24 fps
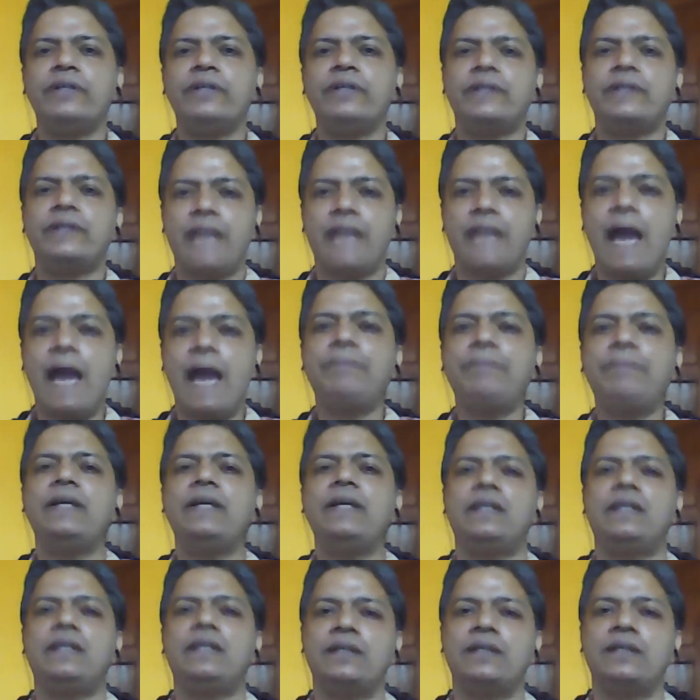the
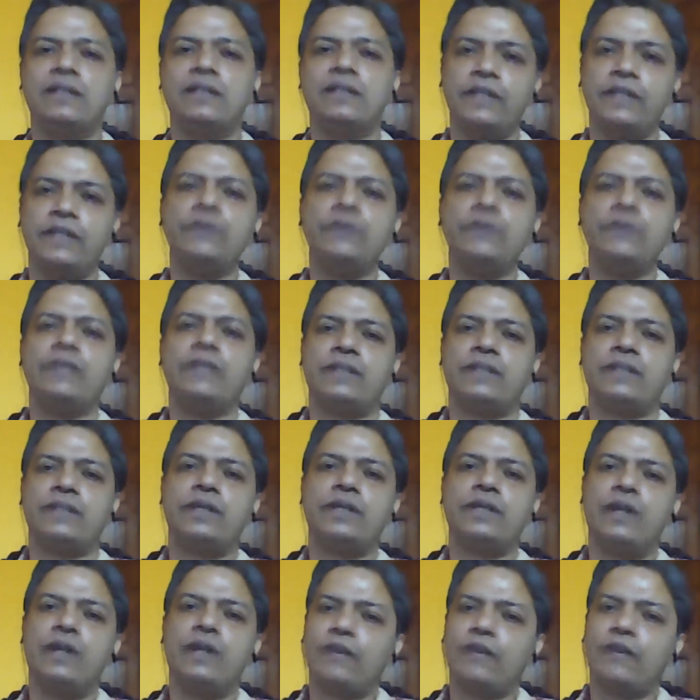happy reunion
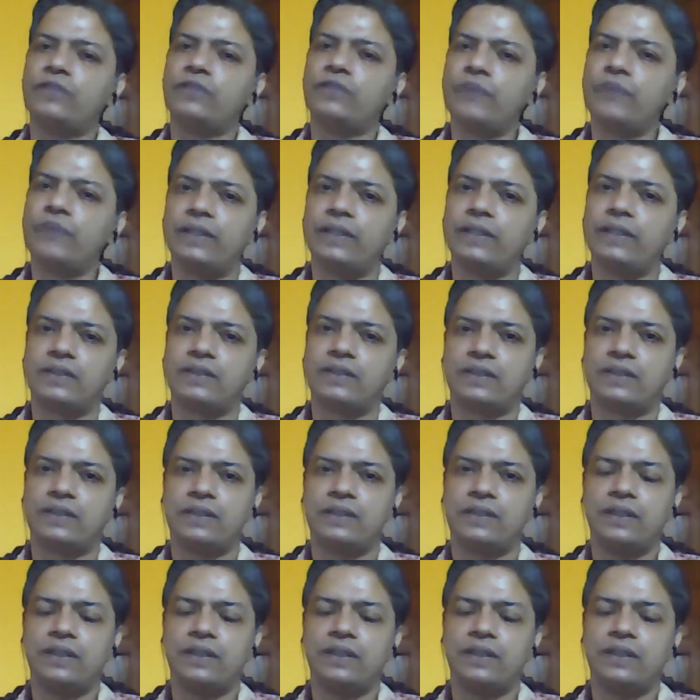of the twins.